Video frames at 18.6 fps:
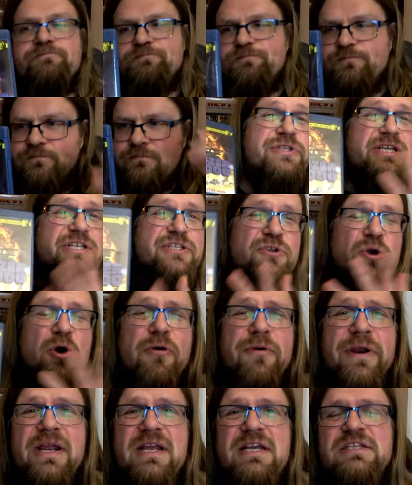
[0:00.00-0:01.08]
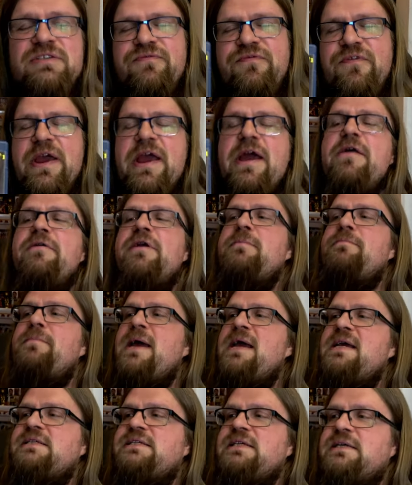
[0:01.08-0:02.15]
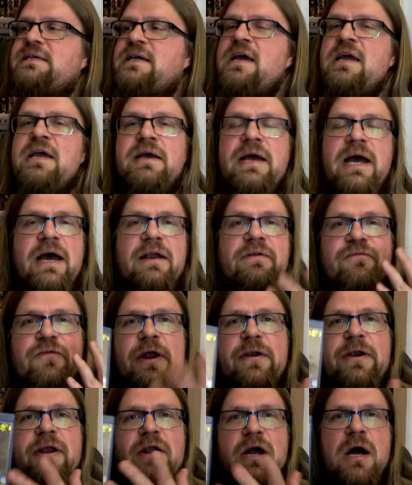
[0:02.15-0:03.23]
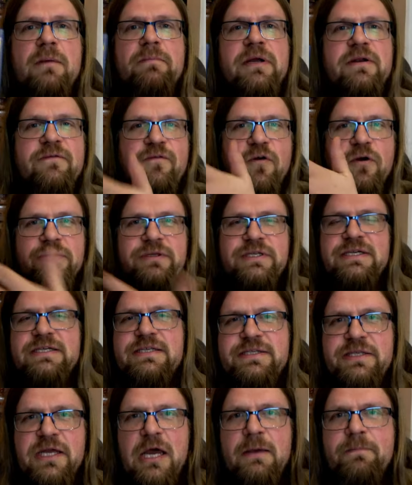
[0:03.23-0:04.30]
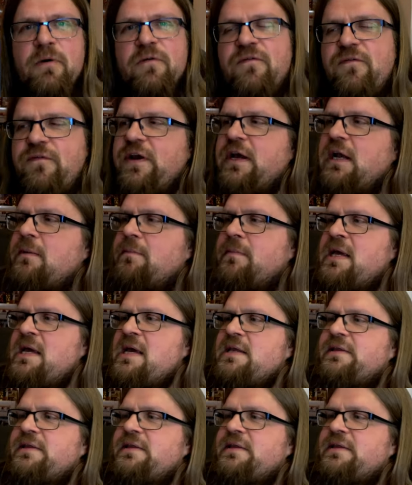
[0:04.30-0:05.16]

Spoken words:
So the story is very basic and very common for this type of film.